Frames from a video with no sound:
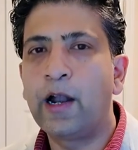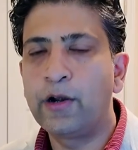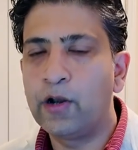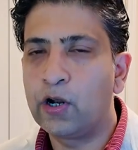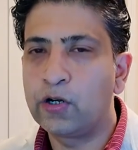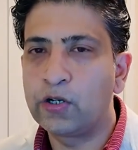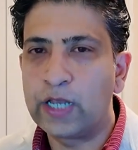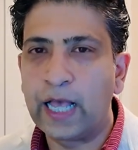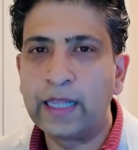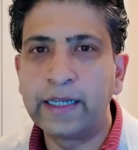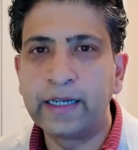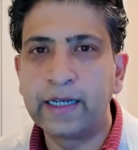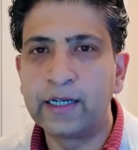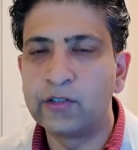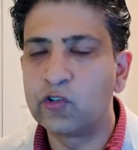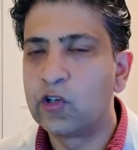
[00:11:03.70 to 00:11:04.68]
are not
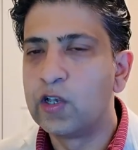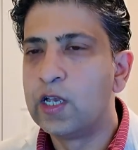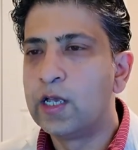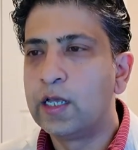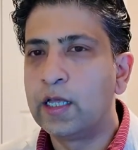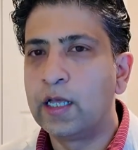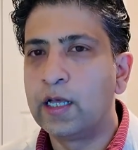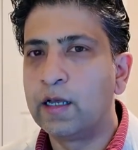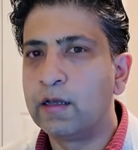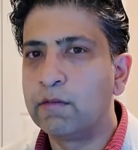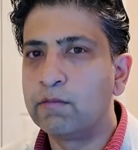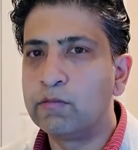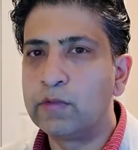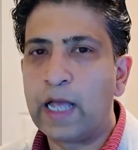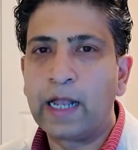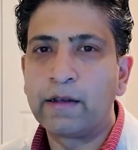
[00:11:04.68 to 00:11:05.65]
telling us
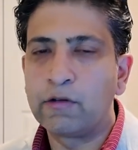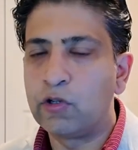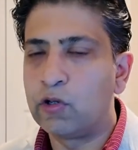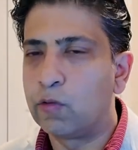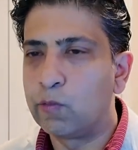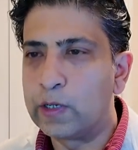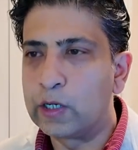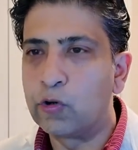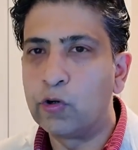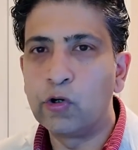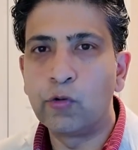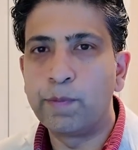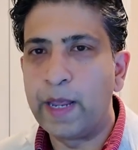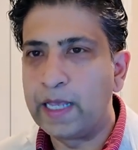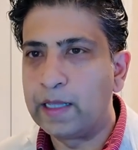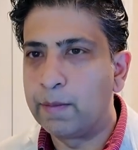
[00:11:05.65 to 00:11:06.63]
that we are going
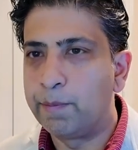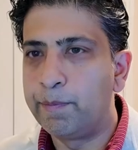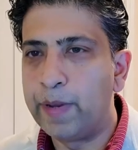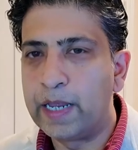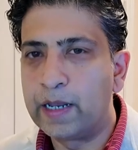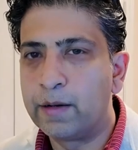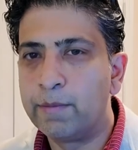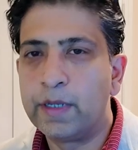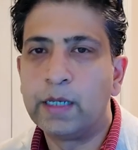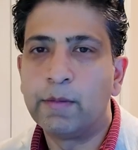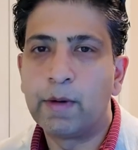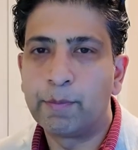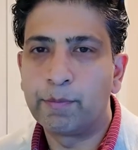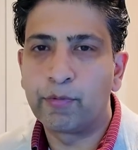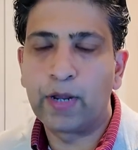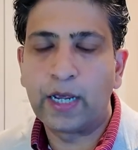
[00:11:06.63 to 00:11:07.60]
to pay the bare
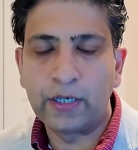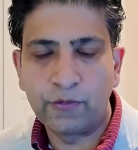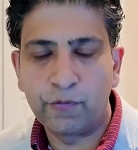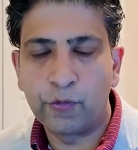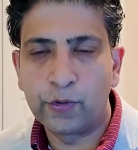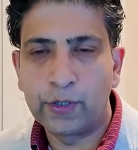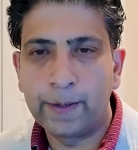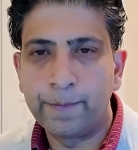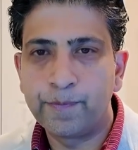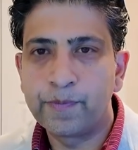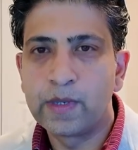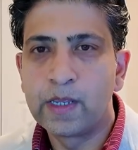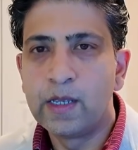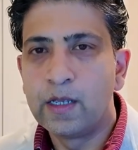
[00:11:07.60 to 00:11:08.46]
minimum price for them.